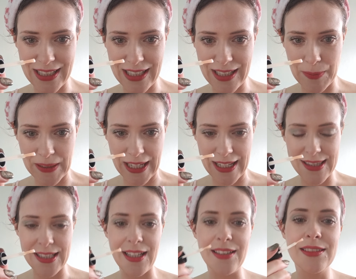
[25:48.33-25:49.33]

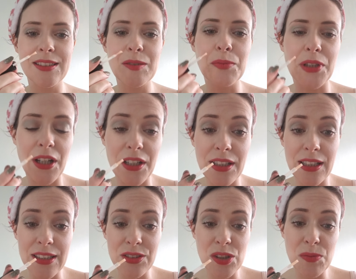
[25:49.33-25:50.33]
applicator. Put it on.
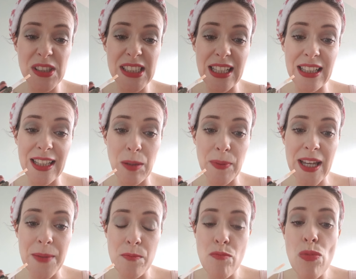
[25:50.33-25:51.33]
It does sting a little bit,